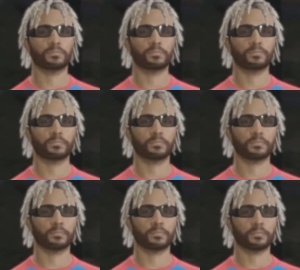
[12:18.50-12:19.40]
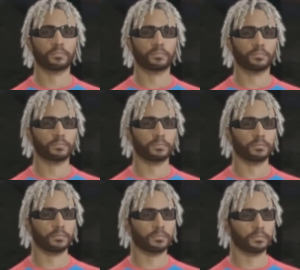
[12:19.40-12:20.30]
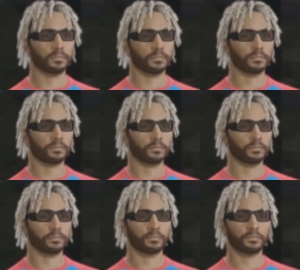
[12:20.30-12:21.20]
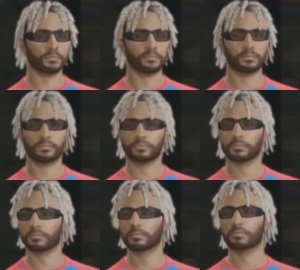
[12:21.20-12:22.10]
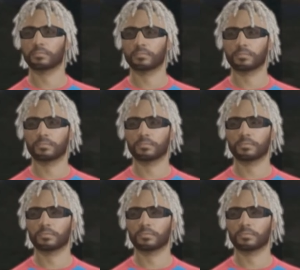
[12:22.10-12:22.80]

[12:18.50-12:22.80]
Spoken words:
[no speech]